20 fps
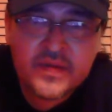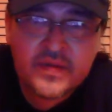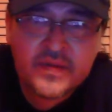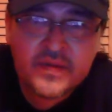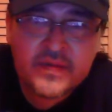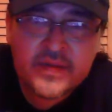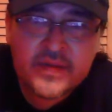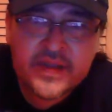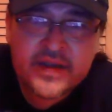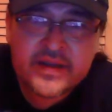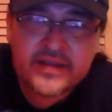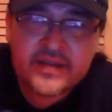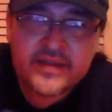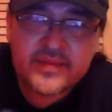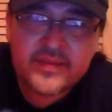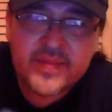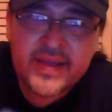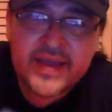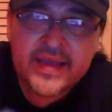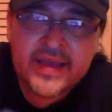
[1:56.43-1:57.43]
like the
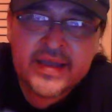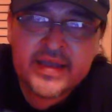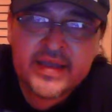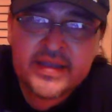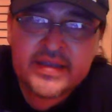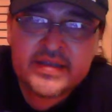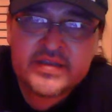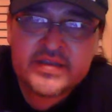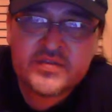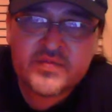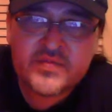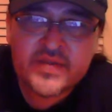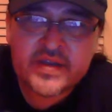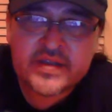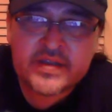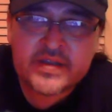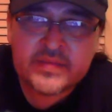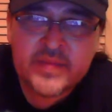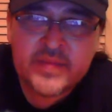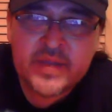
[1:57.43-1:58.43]
package.
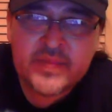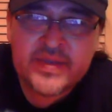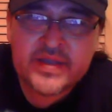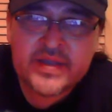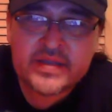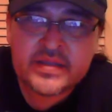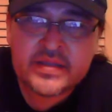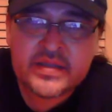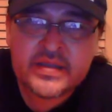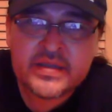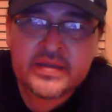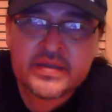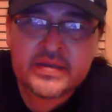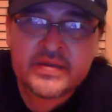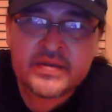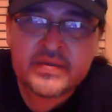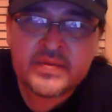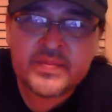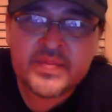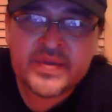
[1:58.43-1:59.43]
Well, maybe a
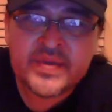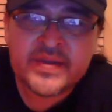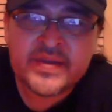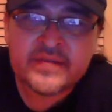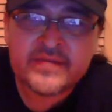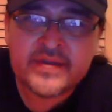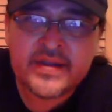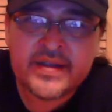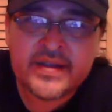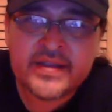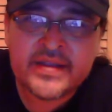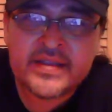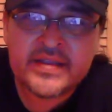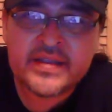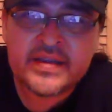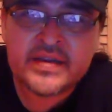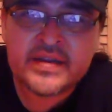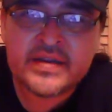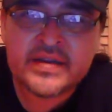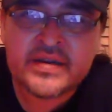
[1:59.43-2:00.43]
little bit right
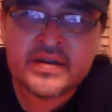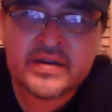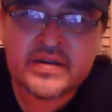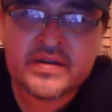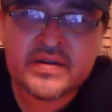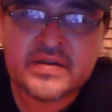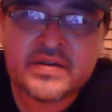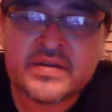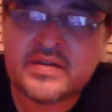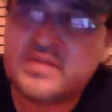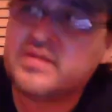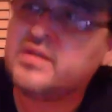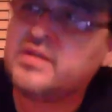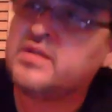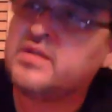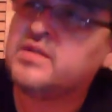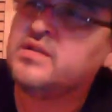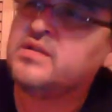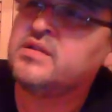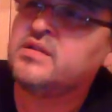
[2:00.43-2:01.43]
there.
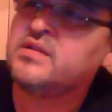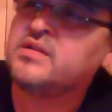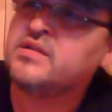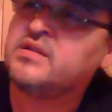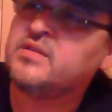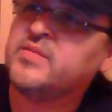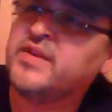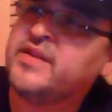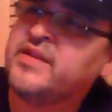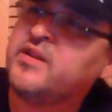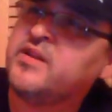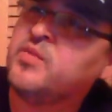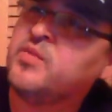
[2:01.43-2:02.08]
It might help